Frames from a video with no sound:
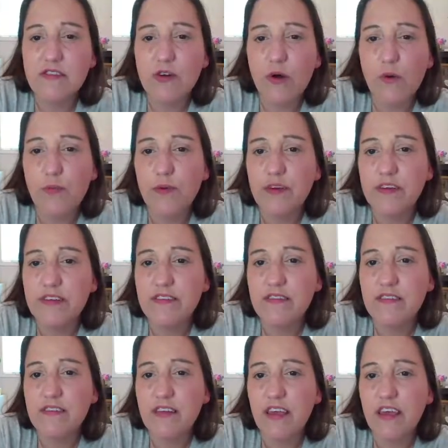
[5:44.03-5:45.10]

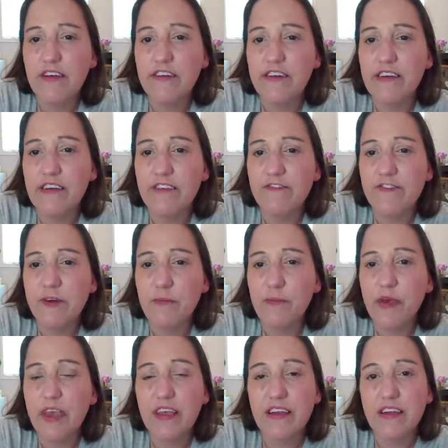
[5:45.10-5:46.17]
open area for
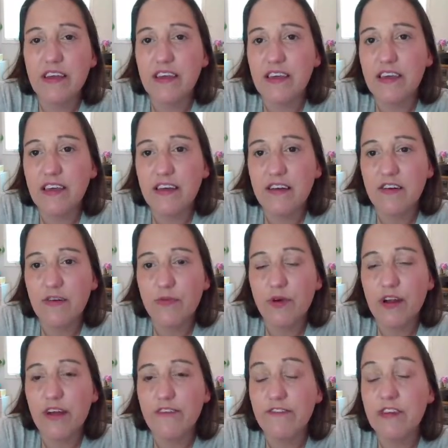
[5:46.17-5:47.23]
picnicking or
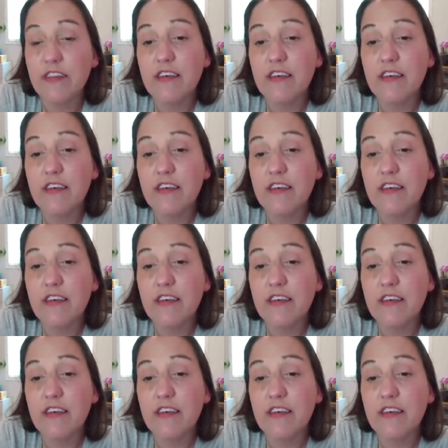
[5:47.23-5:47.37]
whatever.